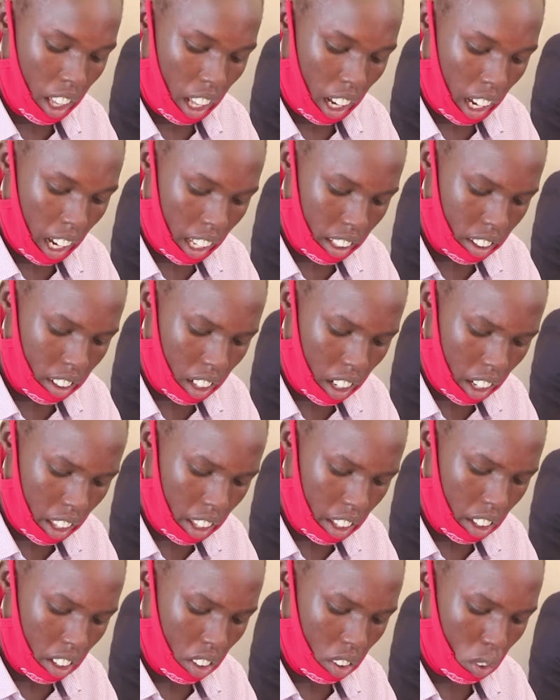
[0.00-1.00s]

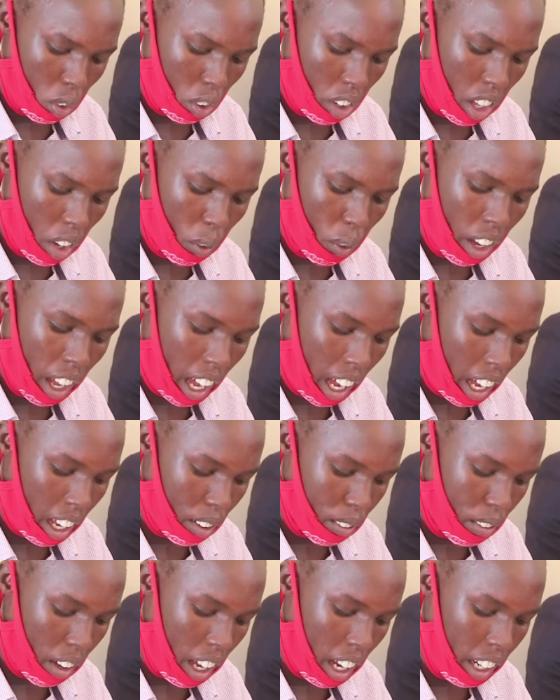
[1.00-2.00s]
Lastly, today we are
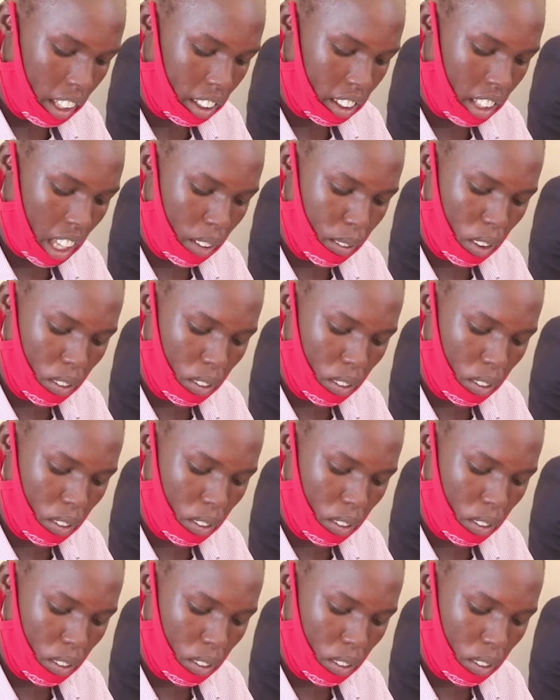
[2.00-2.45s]
unveiling some